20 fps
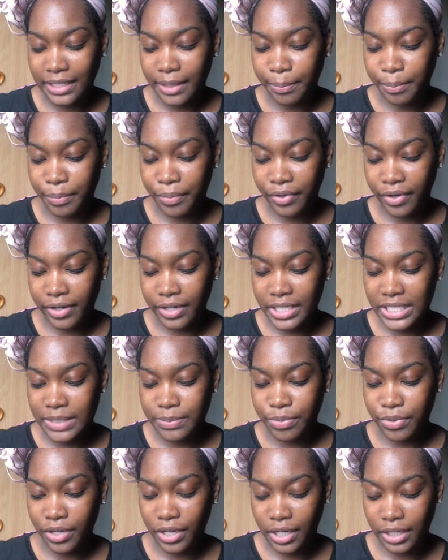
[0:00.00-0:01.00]
Temporary
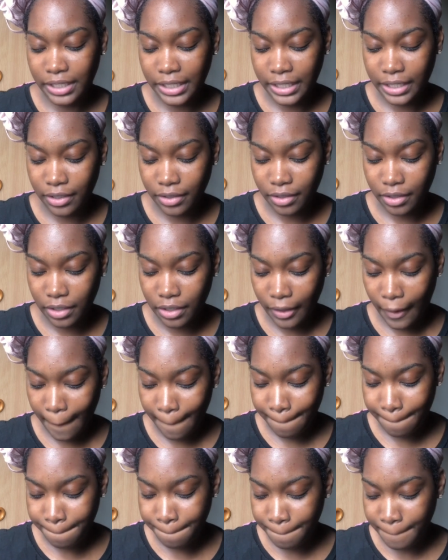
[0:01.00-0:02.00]
Spray on Hair
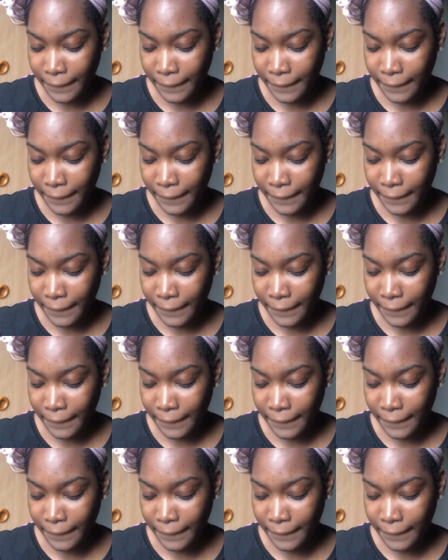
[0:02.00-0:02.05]
Color.